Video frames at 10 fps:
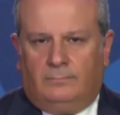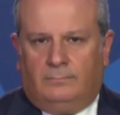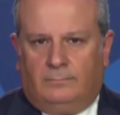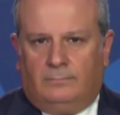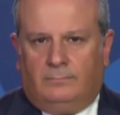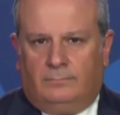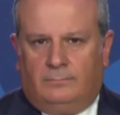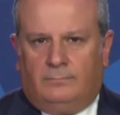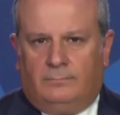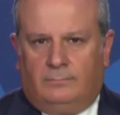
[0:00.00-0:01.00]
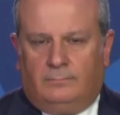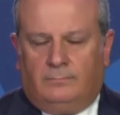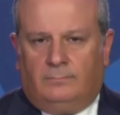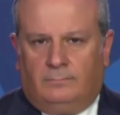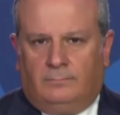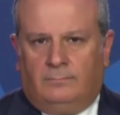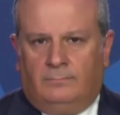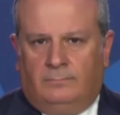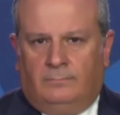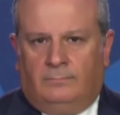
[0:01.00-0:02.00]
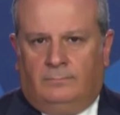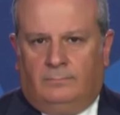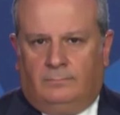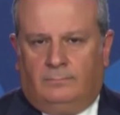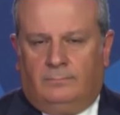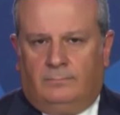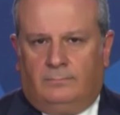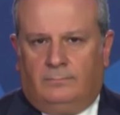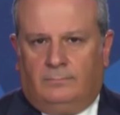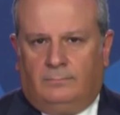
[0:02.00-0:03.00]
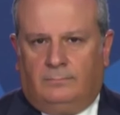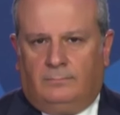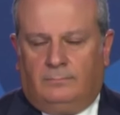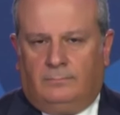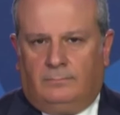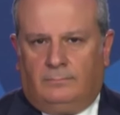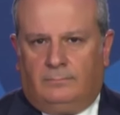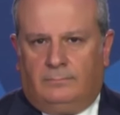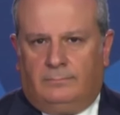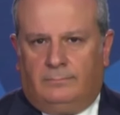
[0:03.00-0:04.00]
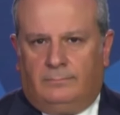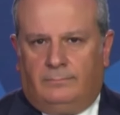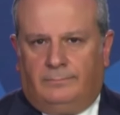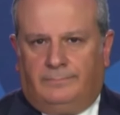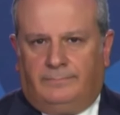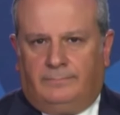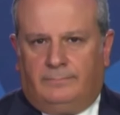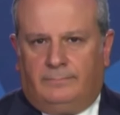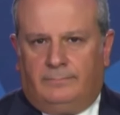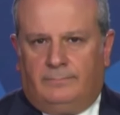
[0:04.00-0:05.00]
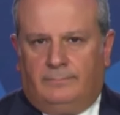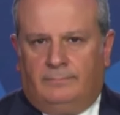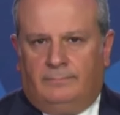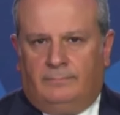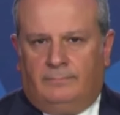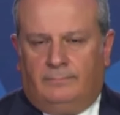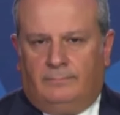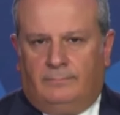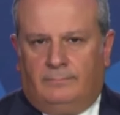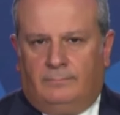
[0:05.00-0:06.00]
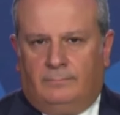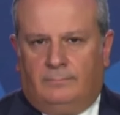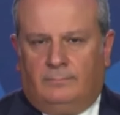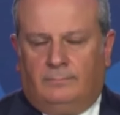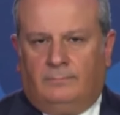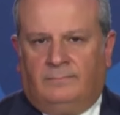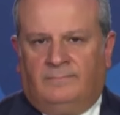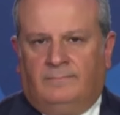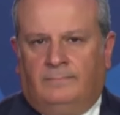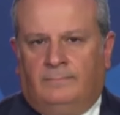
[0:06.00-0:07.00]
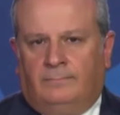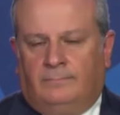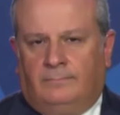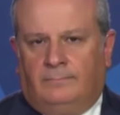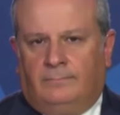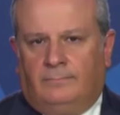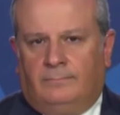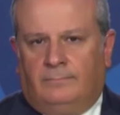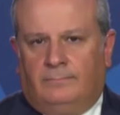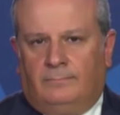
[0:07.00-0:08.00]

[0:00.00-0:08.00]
The person shown says nothing.